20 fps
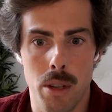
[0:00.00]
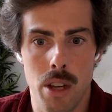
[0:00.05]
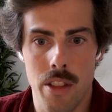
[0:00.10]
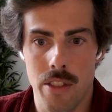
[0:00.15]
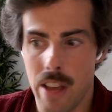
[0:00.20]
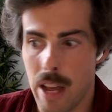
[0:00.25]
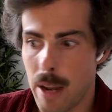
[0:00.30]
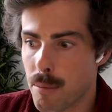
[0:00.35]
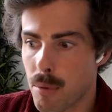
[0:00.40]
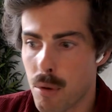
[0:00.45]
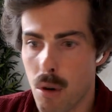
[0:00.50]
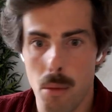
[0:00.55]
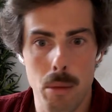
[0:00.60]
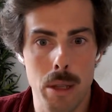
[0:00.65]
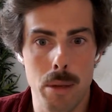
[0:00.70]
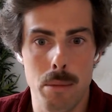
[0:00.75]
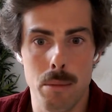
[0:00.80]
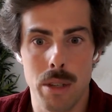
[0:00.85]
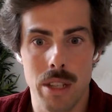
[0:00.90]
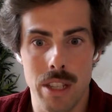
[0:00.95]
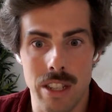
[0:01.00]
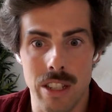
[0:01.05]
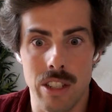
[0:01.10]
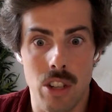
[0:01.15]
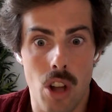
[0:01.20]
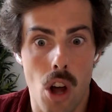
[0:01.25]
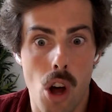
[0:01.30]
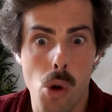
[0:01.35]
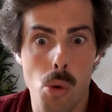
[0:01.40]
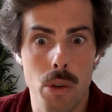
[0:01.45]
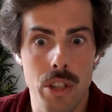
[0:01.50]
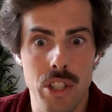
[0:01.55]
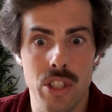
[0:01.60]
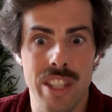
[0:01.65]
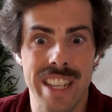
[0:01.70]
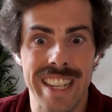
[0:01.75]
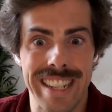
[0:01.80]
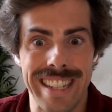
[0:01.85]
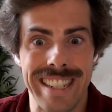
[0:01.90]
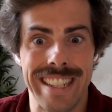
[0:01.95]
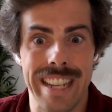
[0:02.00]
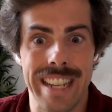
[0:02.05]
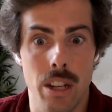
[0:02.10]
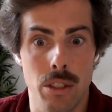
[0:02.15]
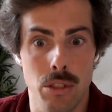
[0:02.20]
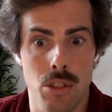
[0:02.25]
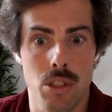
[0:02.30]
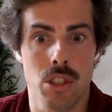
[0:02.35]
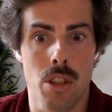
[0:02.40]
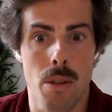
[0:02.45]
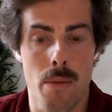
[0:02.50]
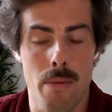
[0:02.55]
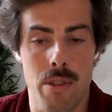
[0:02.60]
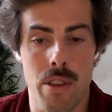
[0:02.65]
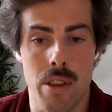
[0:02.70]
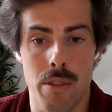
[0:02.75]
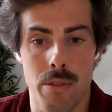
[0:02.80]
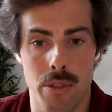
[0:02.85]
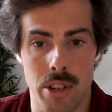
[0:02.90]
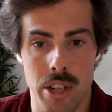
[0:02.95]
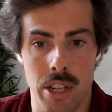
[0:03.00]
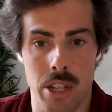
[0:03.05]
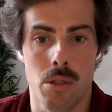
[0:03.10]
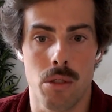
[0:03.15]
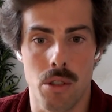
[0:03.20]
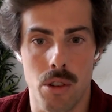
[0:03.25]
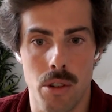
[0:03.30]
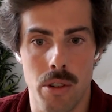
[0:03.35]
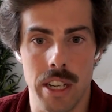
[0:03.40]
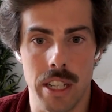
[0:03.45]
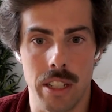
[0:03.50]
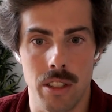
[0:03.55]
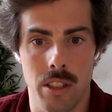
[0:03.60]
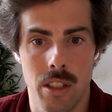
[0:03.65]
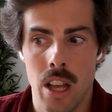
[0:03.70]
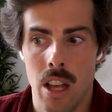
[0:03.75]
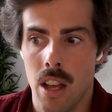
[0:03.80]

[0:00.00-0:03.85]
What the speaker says: That problem is always getting down to something very concrete.